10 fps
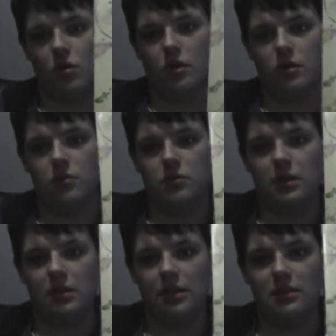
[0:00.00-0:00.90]
more
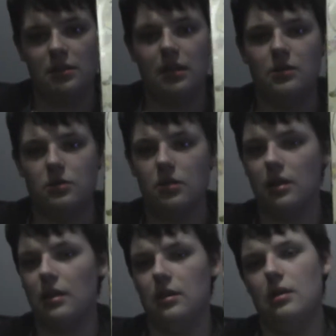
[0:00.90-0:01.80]
acoustic, less electric
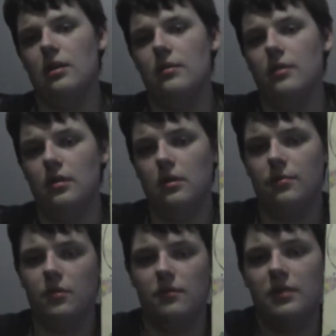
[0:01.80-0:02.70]
than
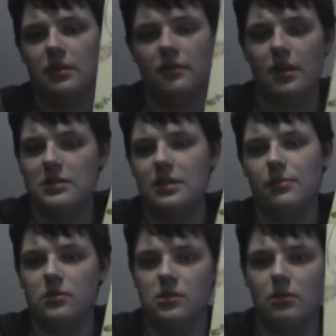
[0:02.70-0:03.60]
Led
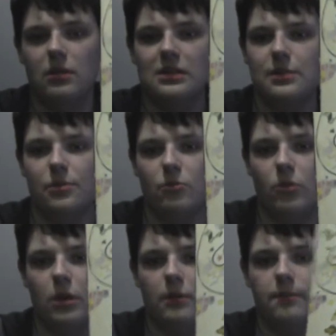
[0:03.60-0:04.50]
Zeppelin II and Led Zeppelin
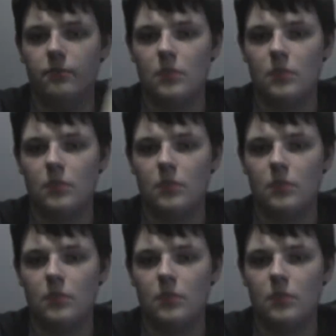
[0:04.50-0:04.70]
I.